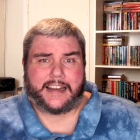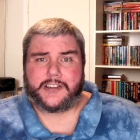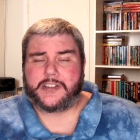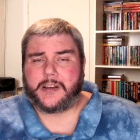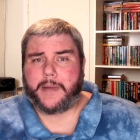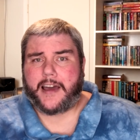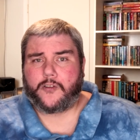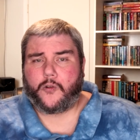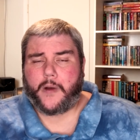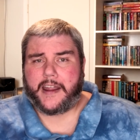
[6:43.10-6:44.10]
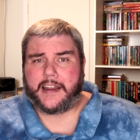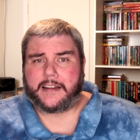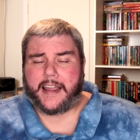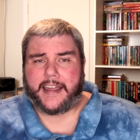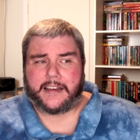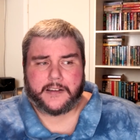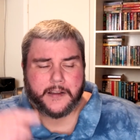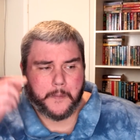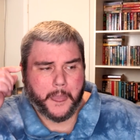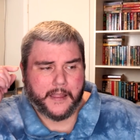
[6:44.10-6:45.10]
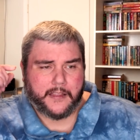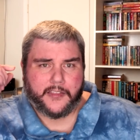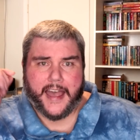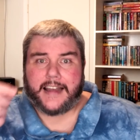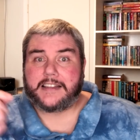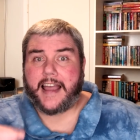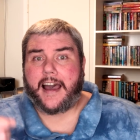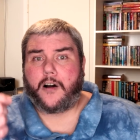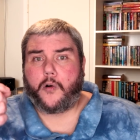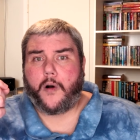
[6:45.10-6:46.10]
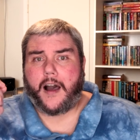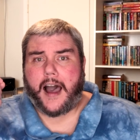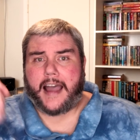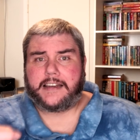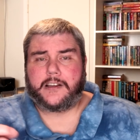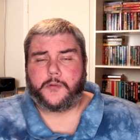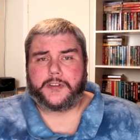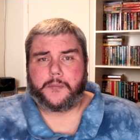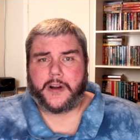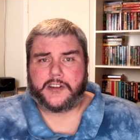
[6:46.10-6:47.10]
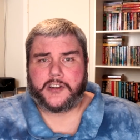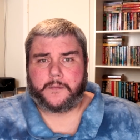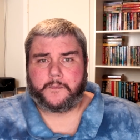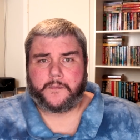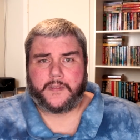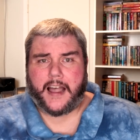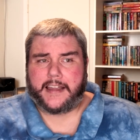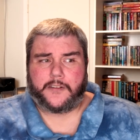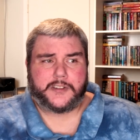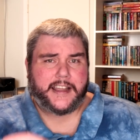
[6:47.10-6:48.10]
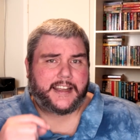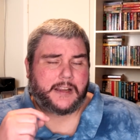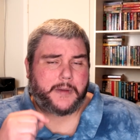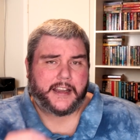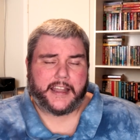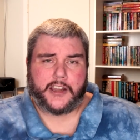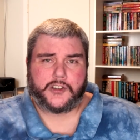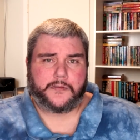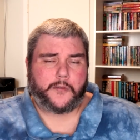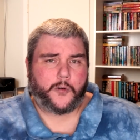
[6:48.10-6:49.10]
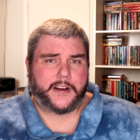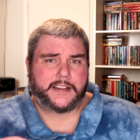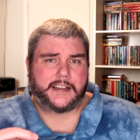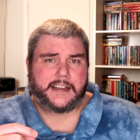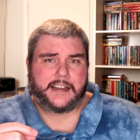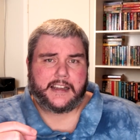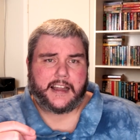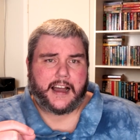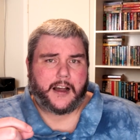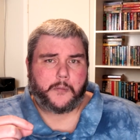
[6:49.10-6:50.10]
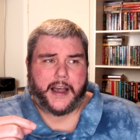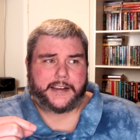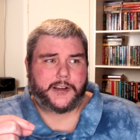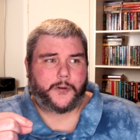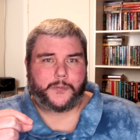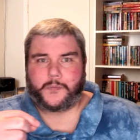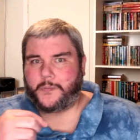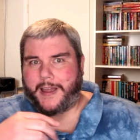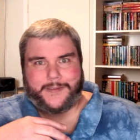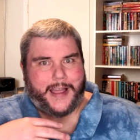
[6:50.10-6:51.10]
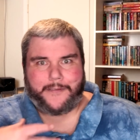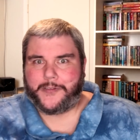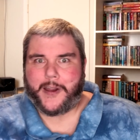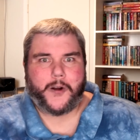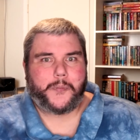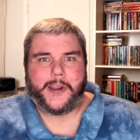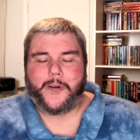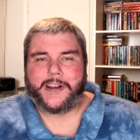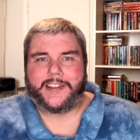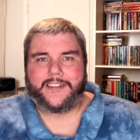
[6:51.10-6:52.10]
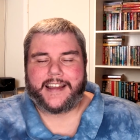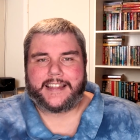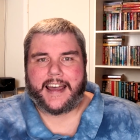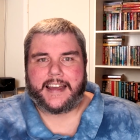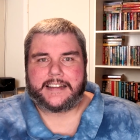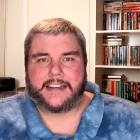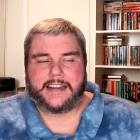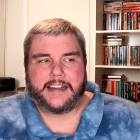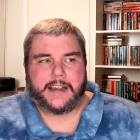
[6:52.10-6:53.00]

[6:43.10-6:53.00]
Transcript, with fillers: And it's just a matter of waiting. And that is how I deal with depression. I don't take any medication for it. Um, I don't have therapy or anything like that.